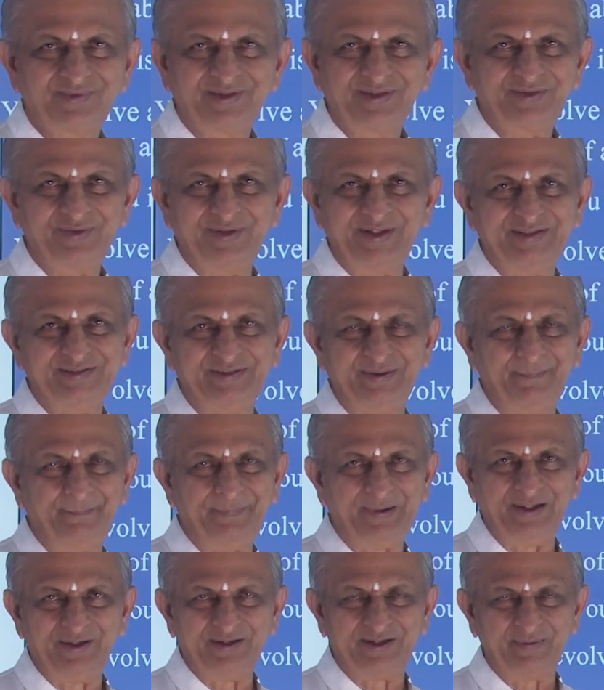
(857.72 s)
It's very
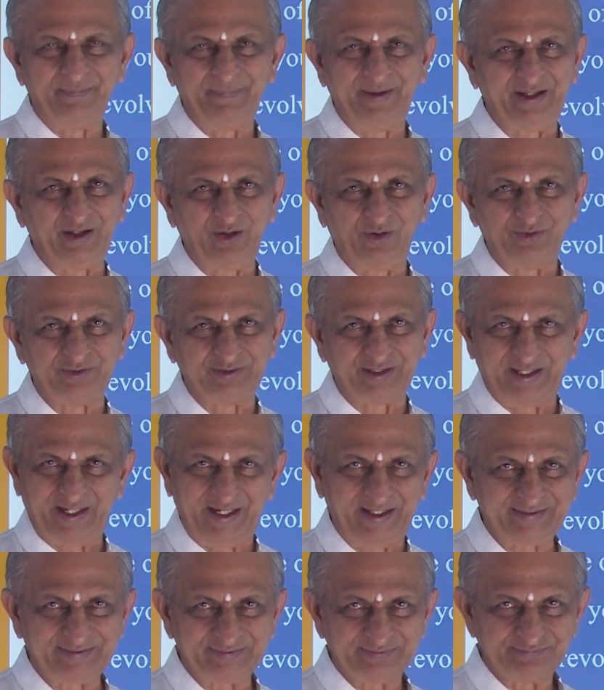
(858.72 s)
simple, you can make out,
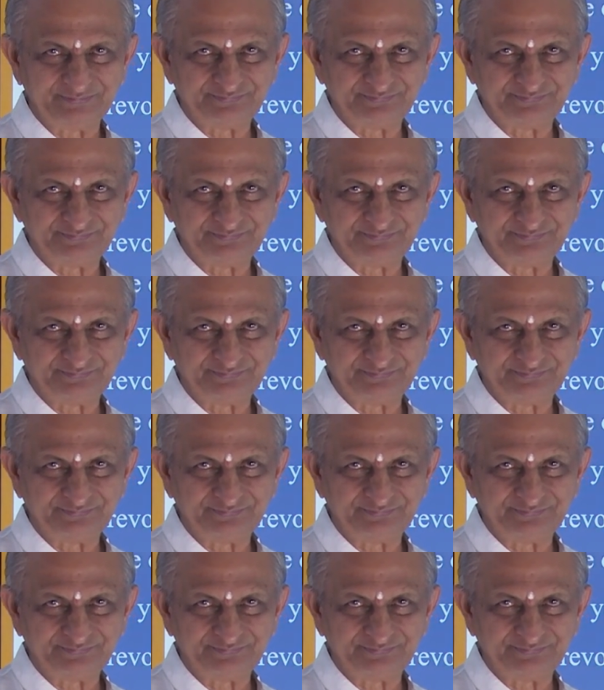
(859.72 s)
correct?